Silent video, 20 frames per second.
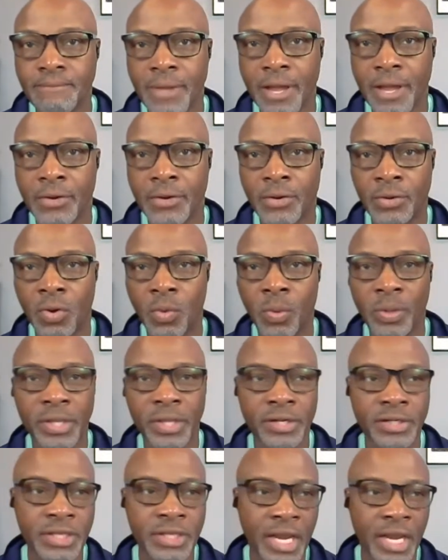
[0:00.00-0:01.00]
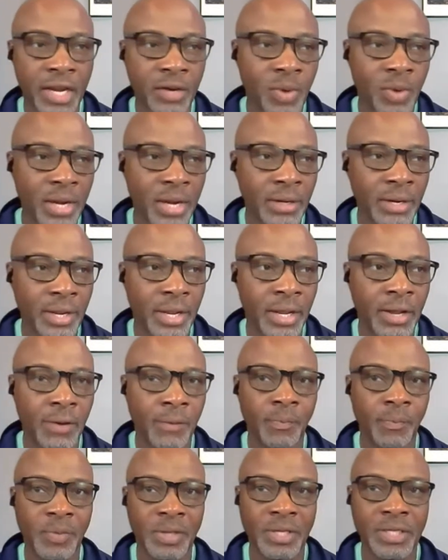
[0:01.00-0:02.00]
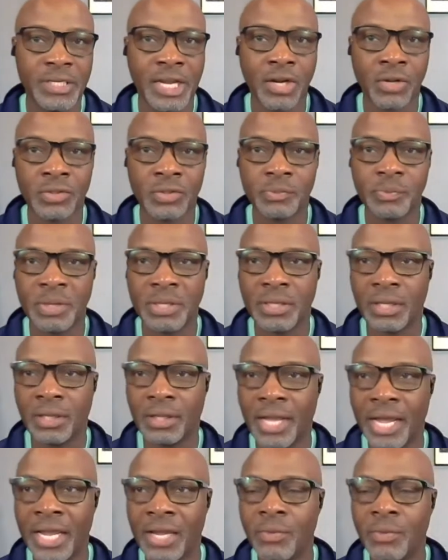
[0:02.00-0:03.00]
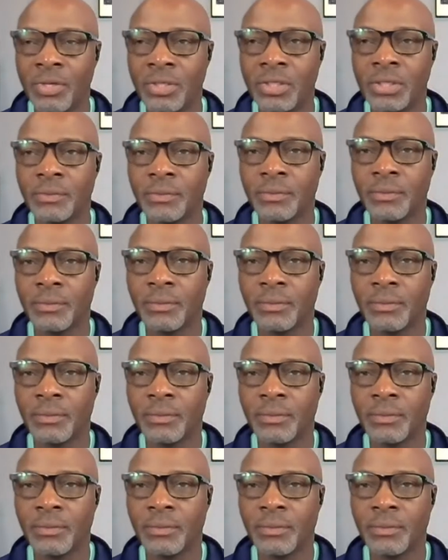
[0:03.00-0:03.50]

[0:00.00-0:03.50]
I don't know what they're saying right now because I don't speak the language.